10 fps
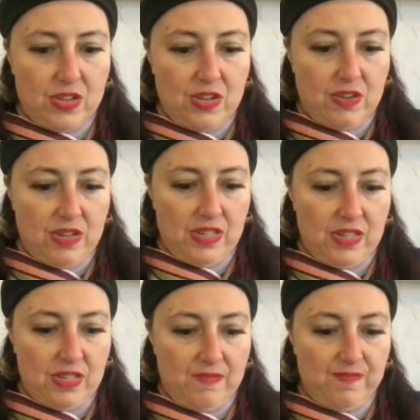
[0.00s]

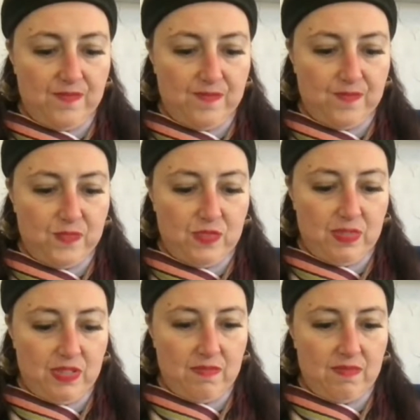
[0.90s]
Curiouser.
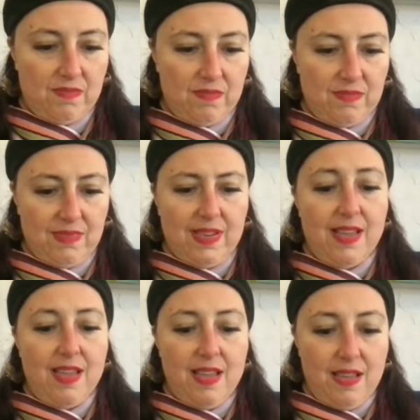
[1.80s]
Oops.
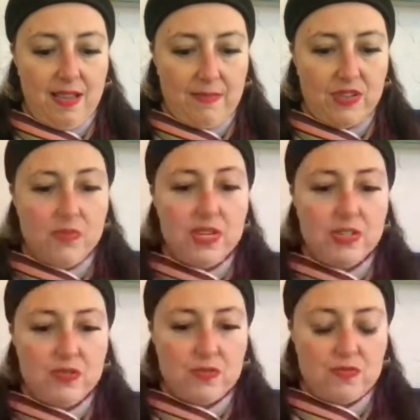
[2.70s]
I'm
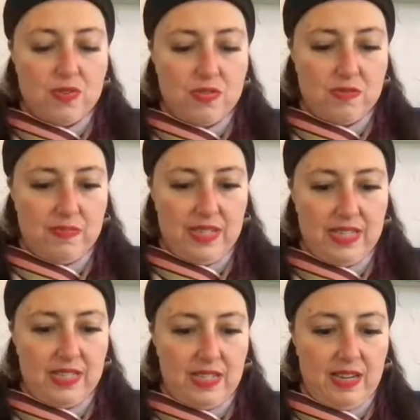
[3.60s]
going to the wrong
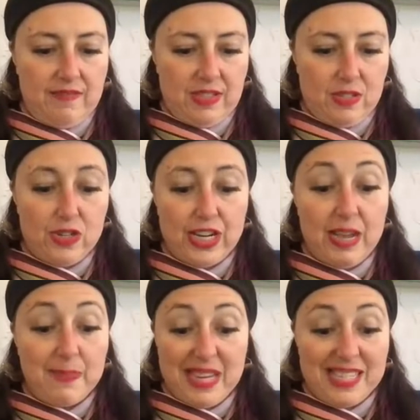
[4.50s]
place. I have to look it
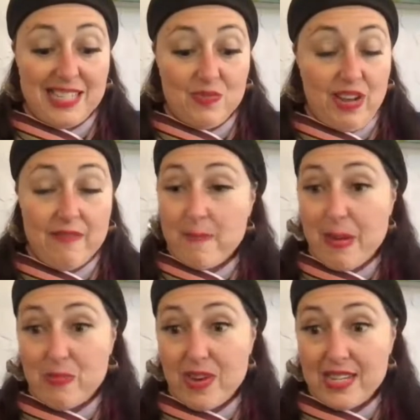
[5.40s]
up because I don't have it
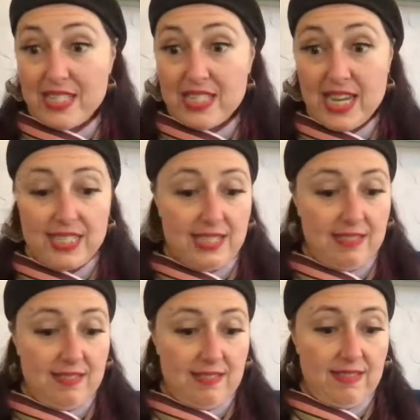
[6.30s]
memorized yet.
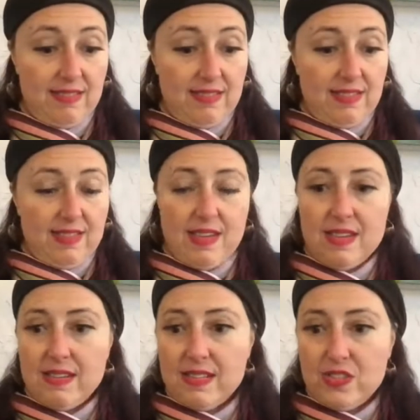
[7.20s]

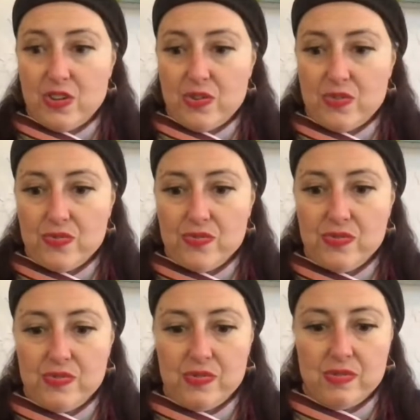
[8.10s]
Uh, so